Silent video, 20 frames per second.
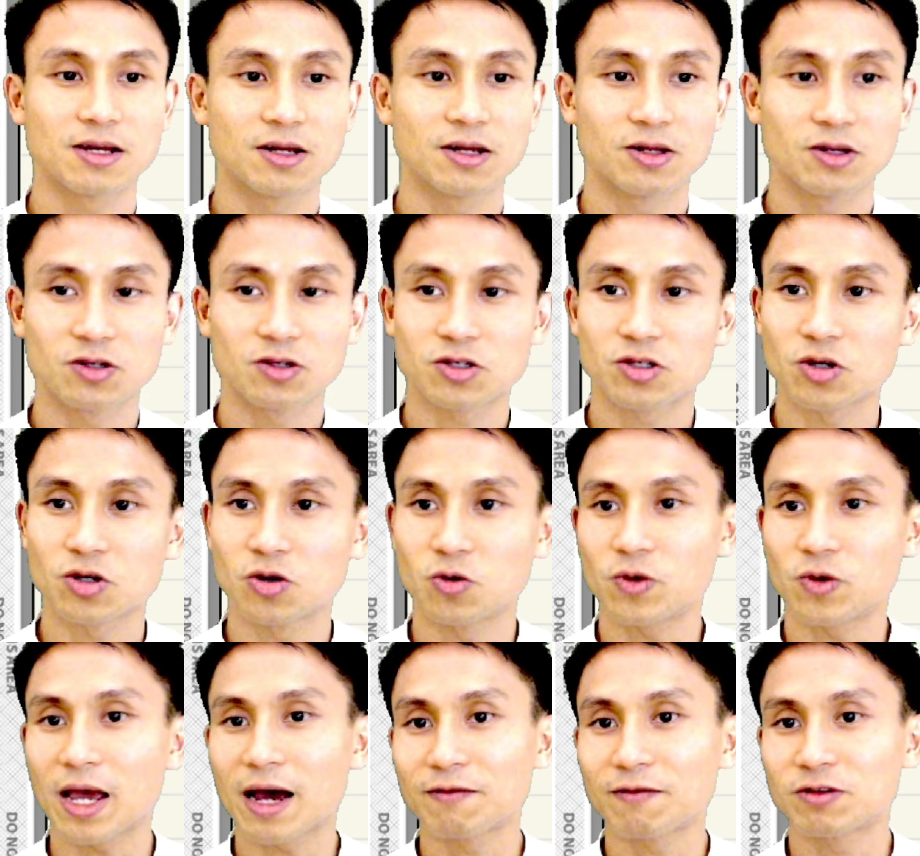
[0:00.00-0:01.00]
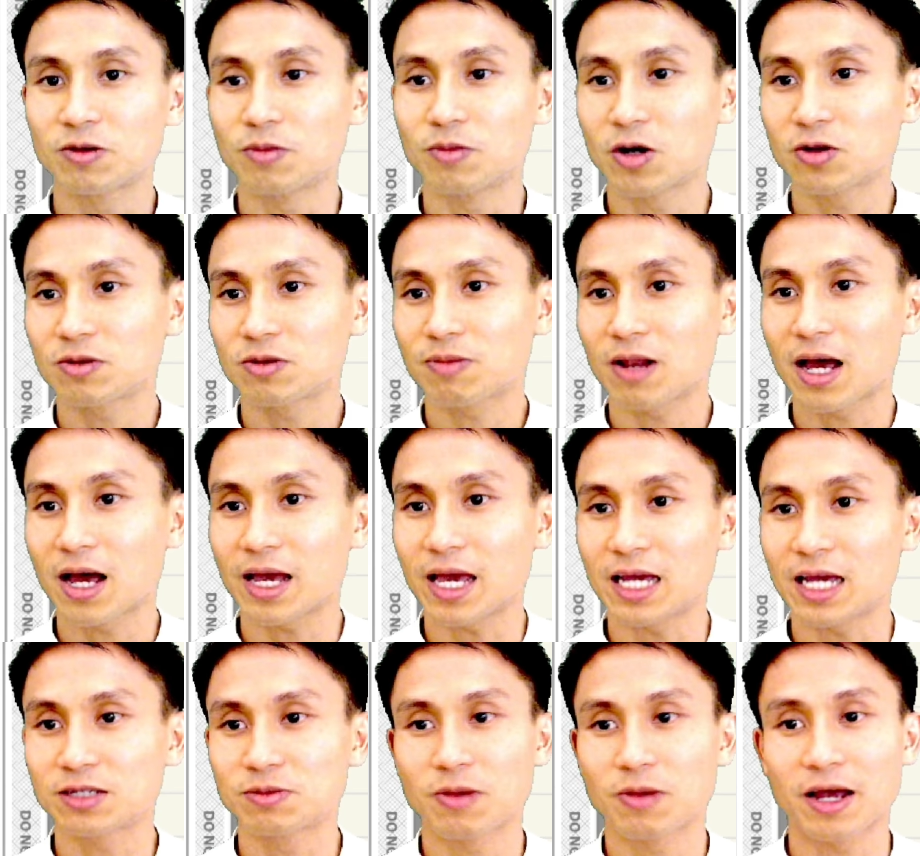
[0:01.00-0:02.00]
so we have to multiply
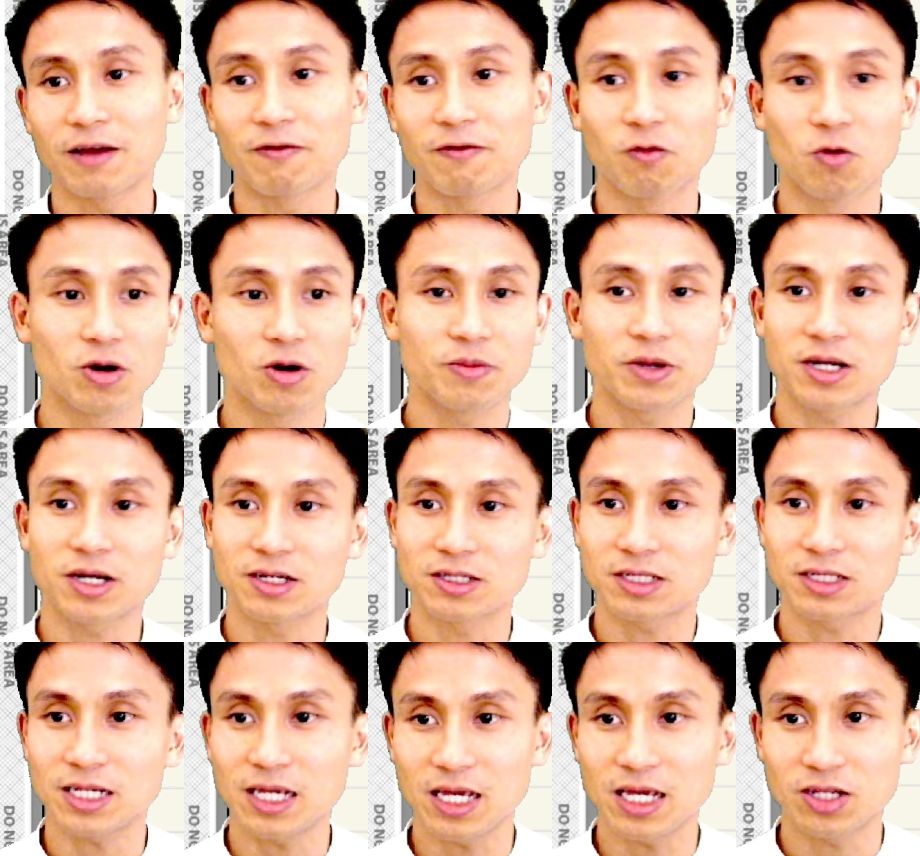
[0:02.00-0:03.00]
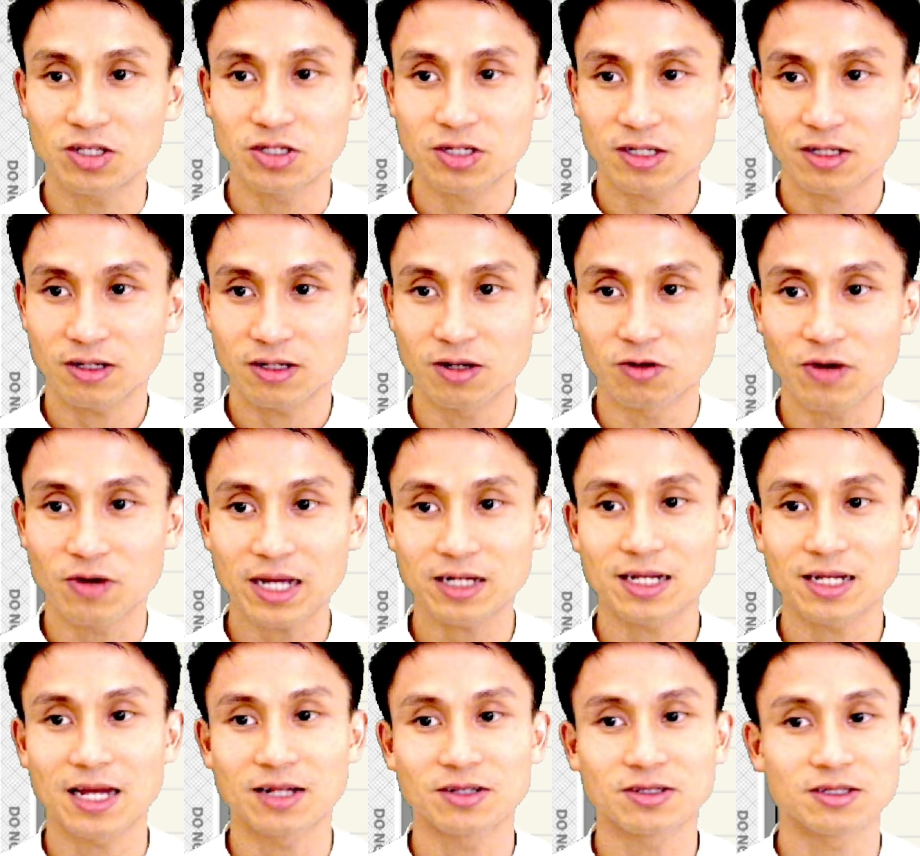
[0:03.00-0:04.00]
X by 4 because each correct
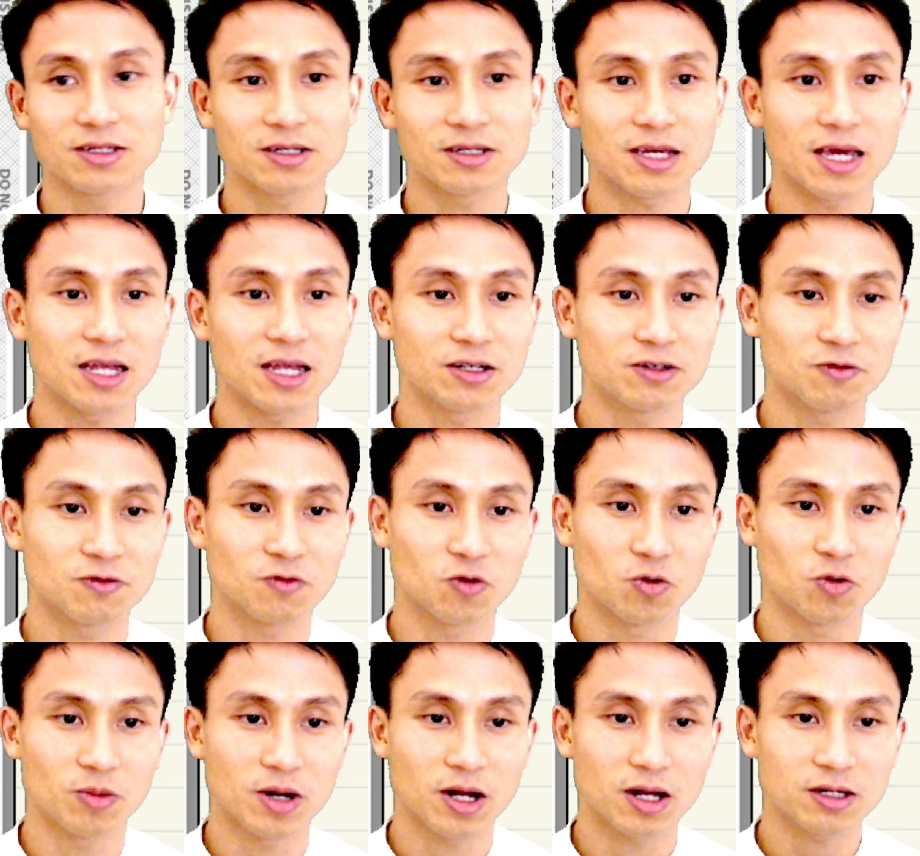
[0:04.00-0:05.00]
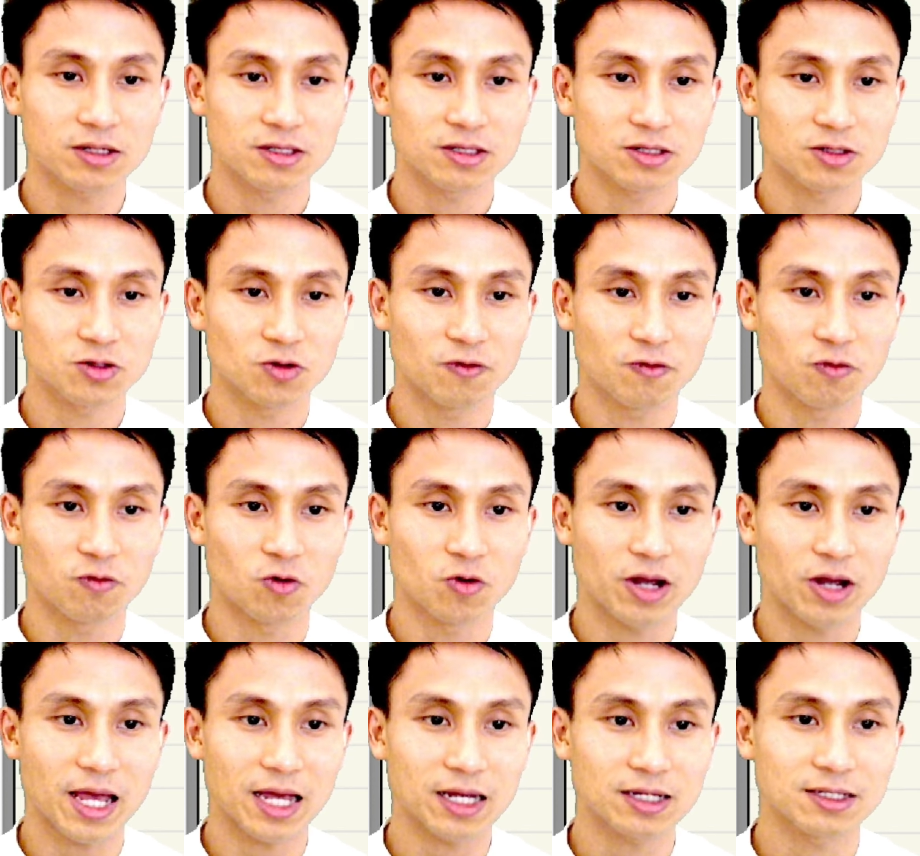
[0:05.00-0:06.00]
answer gains 4 marks, so
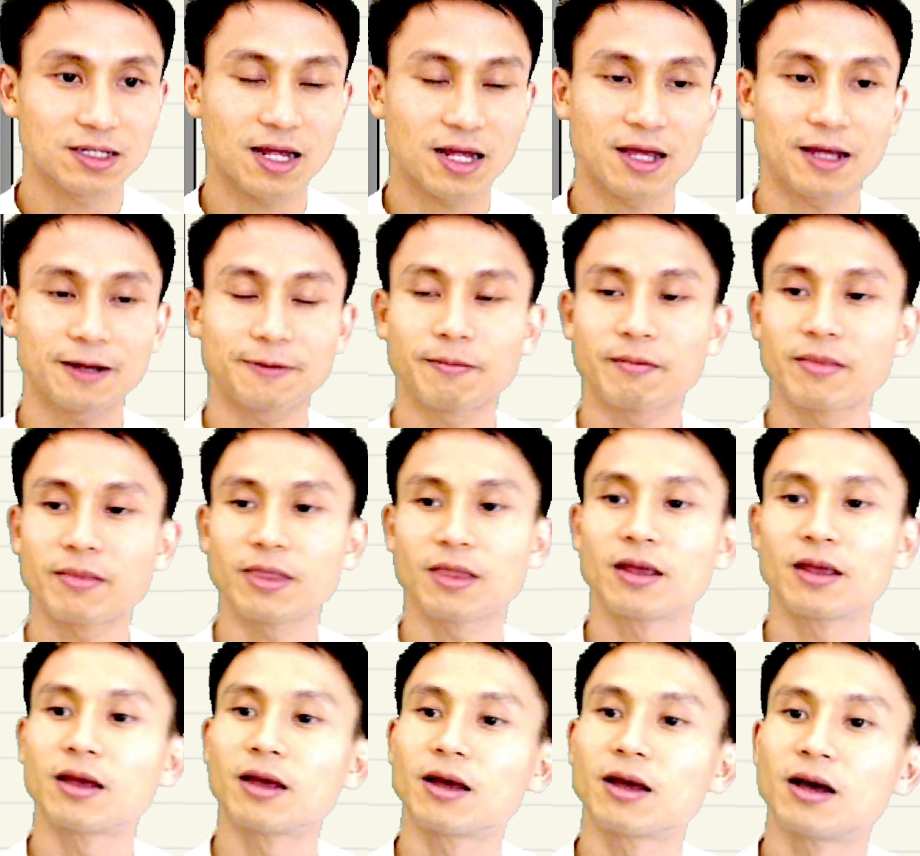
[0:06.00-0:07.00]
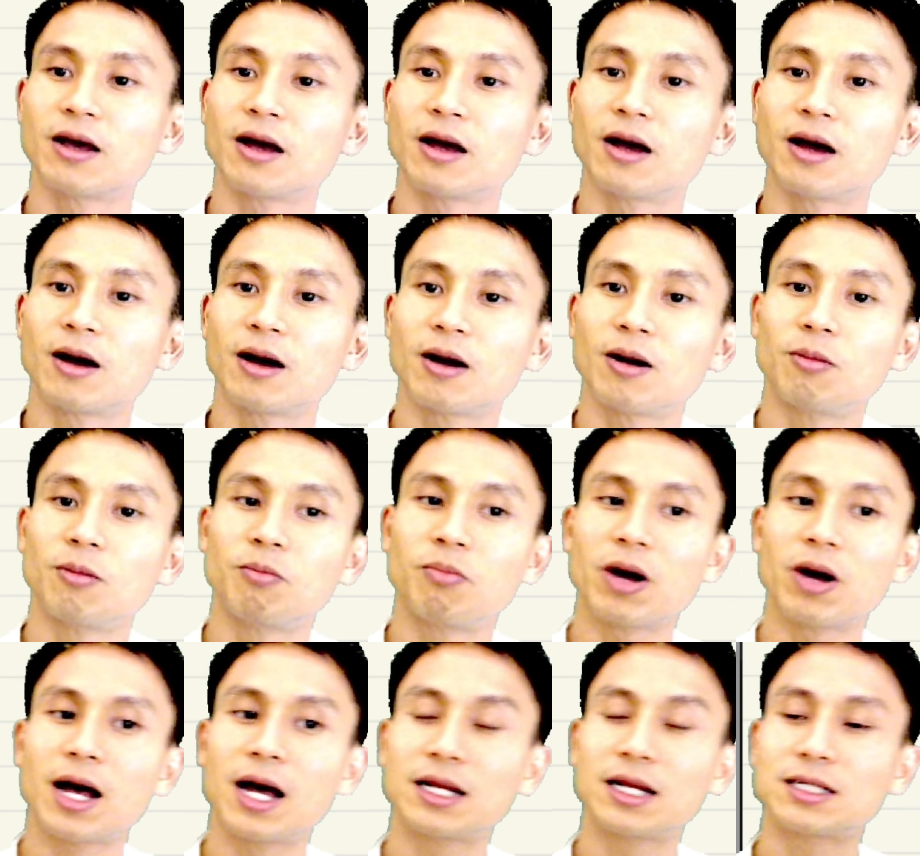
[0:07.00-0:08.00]
4X there.
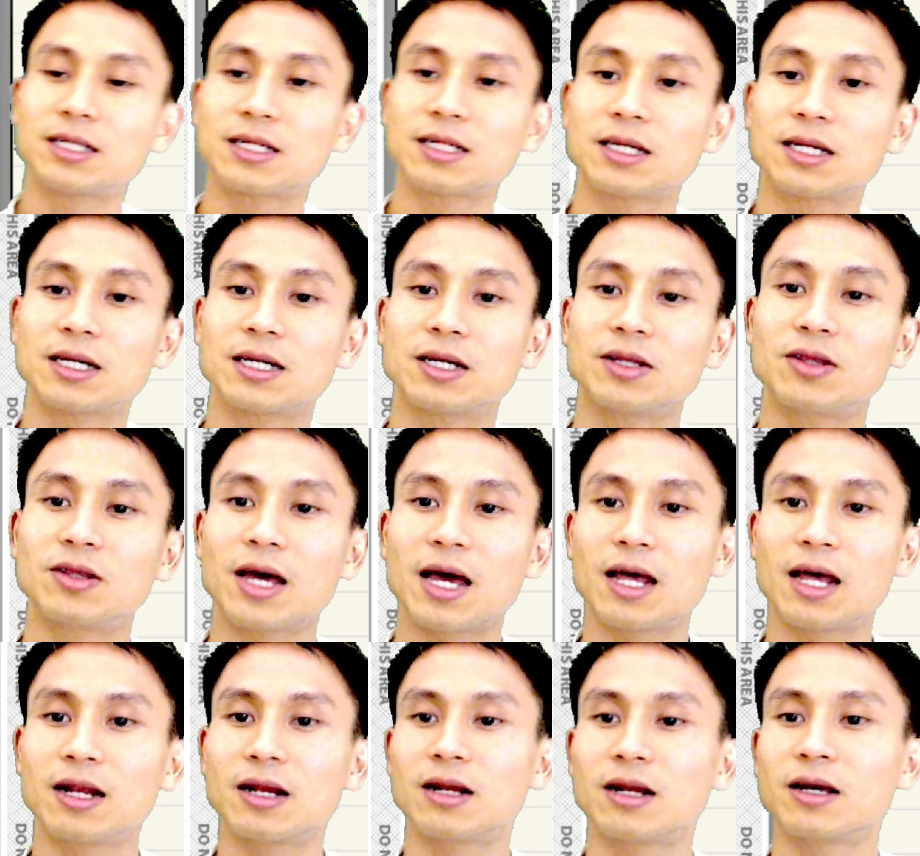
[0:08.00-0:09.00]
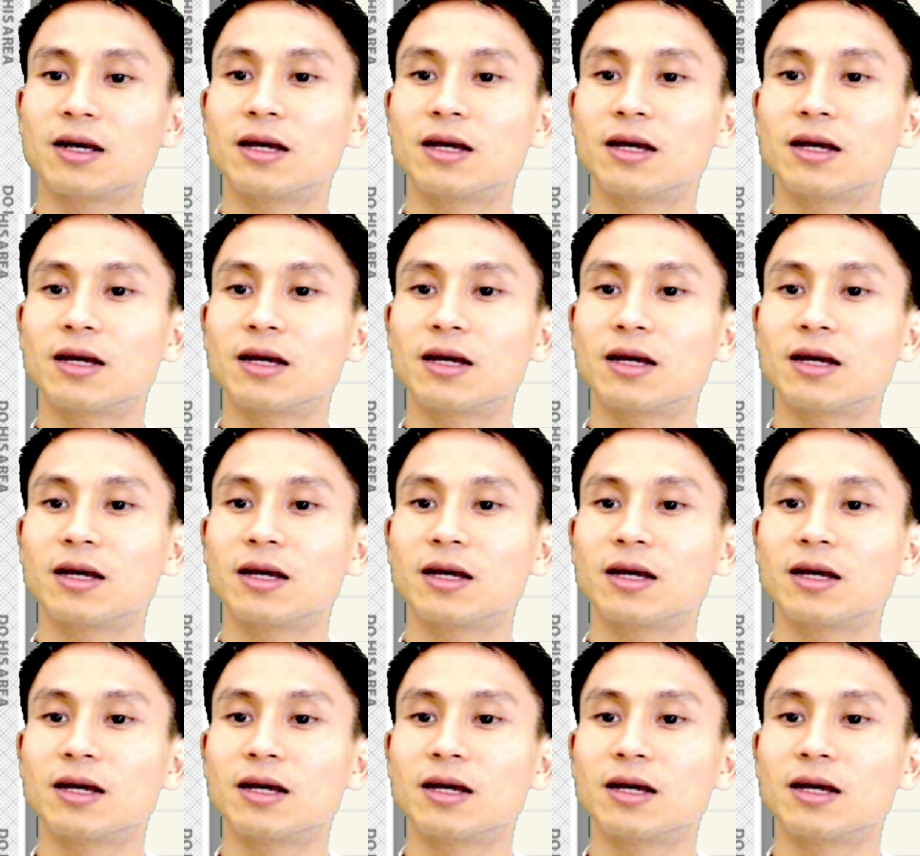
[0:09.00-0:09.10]
But then